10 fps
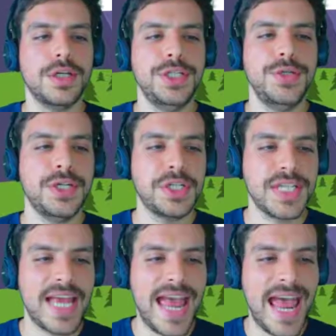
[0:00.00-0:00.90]
you can
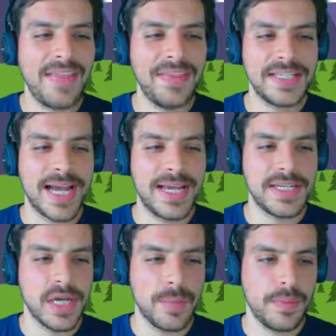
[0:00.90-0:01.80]
just add these
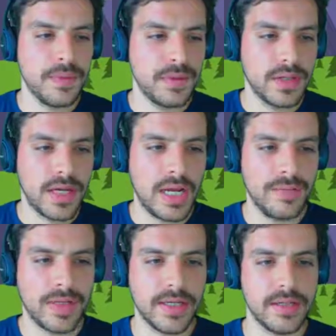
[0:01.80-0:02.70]
guys up kind
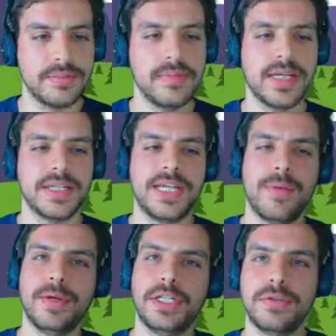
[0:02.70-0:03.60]
of like a
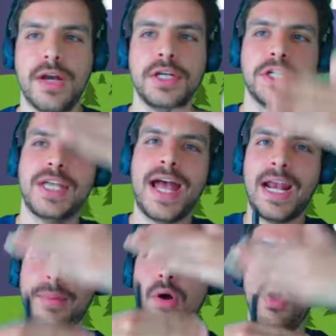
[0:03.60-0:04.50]
sandwich, right? Just
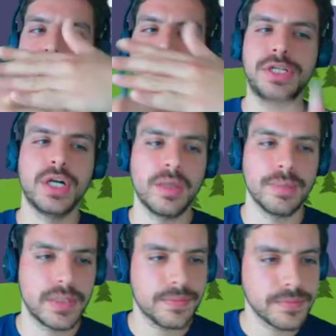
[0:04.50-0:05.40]
add up all three
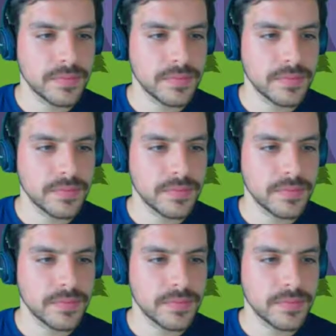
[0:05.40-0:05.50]
terms.